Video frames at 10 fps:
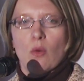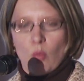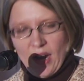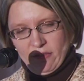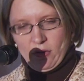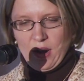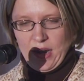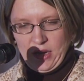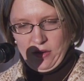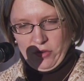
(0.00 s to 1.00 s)
are a wide
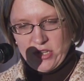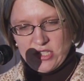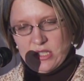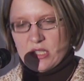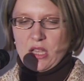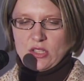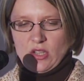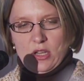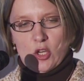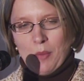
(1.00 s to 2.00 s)
variety of reasons,
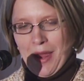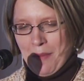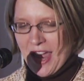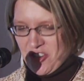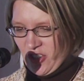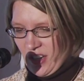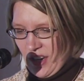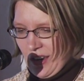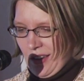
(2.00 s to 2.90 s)
as you may imagine.